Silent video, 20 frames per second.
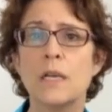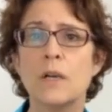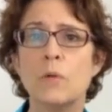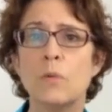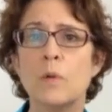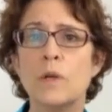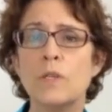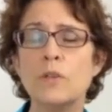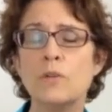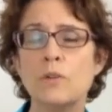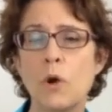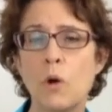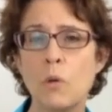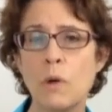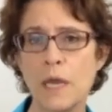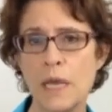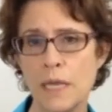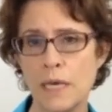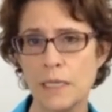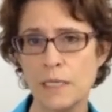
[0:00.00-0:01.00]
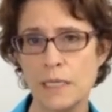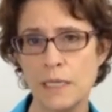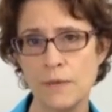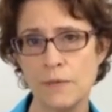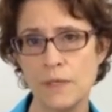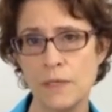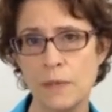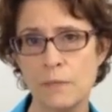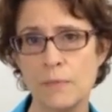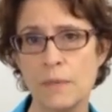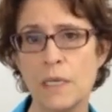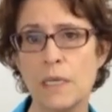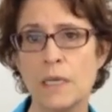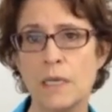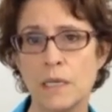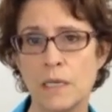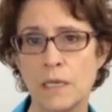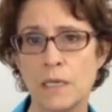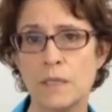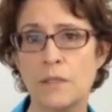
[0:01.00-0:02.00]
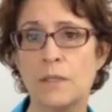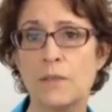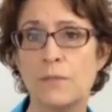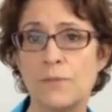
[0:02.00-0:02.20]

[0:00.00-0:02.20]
when you go ahead and give them the